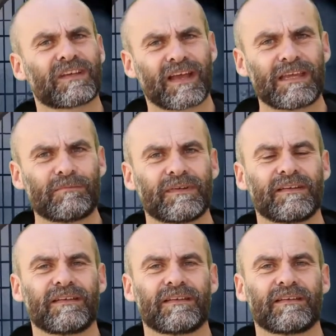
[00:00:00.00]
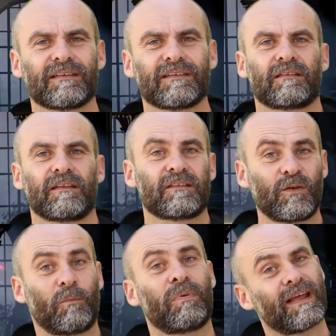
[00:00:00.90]
game. There's a
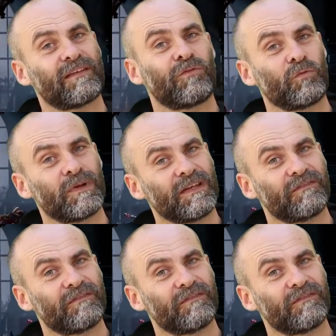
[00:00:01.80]
lot of platforming